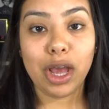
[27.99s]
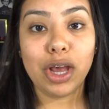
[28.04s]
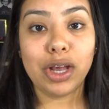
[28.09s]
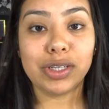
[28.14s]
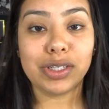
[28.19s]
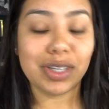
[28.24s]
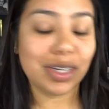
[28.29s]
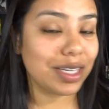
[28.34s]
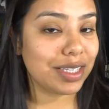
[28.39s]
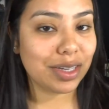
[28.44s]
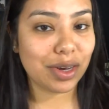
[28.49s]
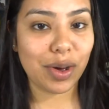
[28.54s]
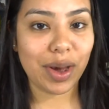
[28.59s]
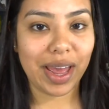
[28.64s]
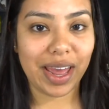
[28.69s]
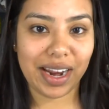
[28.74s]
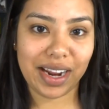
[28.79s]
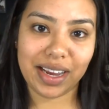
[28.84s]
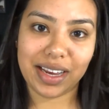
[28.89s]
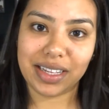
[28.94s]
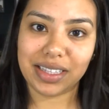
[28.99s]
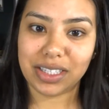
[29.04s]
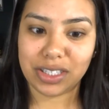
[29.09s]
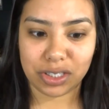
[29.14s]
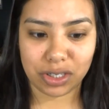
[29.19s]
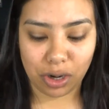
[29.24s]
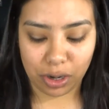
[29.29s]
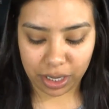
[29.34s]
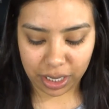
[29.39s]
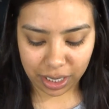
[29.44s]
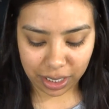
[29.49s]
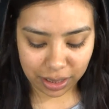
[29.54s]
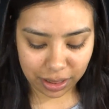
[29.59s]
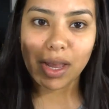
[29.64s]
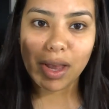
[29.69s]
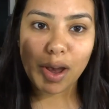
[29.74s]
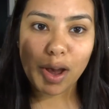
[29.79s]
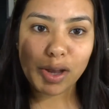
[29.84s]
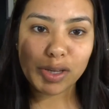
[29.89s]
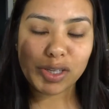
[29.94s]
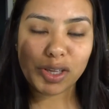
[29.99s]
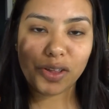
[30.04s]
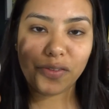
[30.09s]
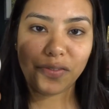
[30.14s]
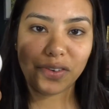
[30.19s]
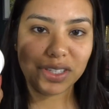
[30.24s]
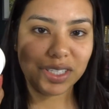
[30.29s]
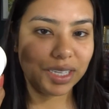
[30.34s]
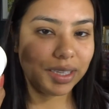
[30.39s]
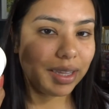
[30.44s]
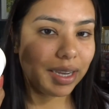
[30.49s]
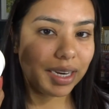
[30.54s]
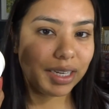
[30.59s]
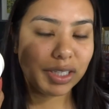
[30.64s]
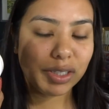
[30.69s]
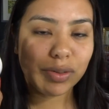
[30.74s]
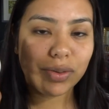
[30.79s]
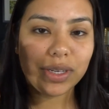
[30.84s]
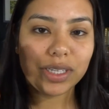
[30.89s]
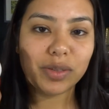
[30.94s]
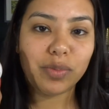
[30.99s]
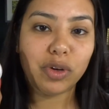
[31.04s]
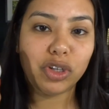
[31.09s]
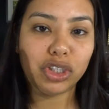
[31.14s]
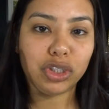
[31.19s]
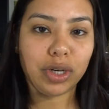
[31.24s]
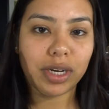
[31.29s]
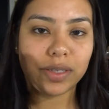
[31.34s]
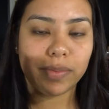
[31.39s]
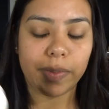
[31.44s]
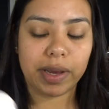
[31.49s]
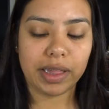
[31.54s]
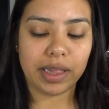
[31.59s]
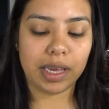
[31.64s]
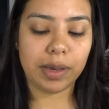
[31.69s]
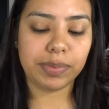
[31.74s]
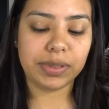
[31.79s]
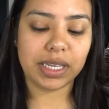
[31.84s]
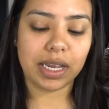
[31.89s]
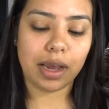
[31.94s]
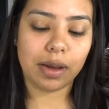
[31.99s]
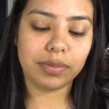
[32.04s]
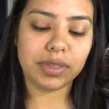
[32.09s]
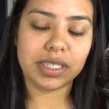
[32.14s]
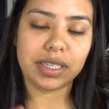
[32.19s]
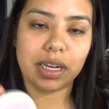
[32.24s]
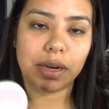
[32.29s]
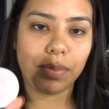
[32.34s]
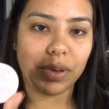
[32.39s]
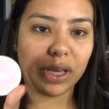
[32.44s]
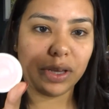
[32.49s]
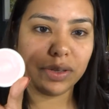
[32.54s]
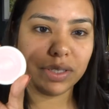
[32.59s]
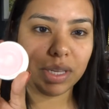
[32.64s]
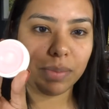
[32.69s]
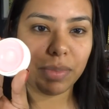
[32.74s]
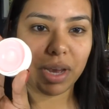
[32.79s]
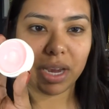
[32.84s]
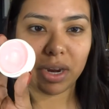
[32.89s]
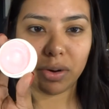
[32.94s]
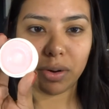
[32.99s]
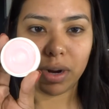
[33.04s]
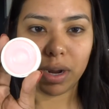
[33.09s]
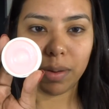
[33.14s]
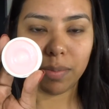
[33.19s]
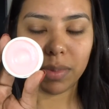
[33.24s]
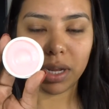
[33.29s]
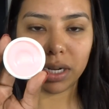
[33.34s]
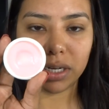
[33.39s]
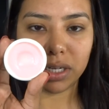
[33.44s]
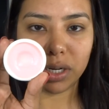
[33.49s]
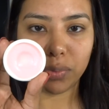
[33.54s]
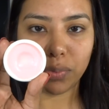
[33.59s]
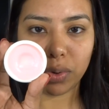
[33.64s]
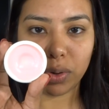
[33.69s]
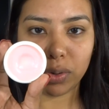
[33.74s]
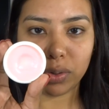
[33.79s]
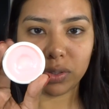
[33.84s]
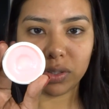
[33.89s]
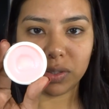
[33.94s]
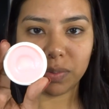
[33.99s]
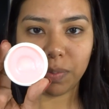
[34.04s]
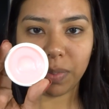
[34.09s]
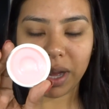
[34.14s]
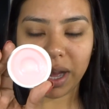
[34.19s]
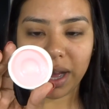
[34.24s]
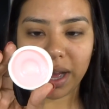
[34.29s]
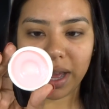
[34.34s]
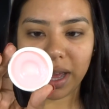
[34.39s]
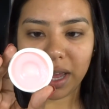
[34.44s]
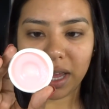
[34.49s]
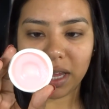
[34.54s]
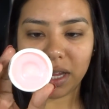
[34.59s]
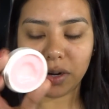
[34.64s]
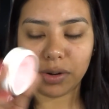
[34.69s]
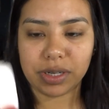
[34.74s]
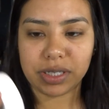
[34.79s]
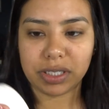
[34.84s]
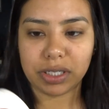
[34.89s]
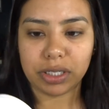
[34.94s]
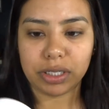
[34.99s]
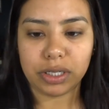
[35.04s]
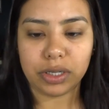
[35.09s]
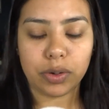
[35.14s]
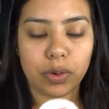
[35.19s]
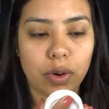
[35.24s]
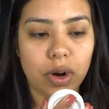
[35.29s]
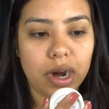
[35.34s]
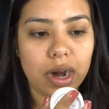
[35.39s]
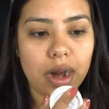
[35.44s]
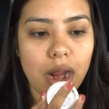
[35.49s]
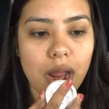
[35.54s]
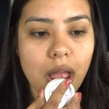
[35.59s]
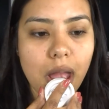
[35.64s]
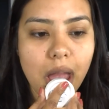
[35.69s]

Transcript: So let's go ahead and get started. So the first thing that I do is moisturize my lips. I'm just going to be using my Creme de Rose by Dior.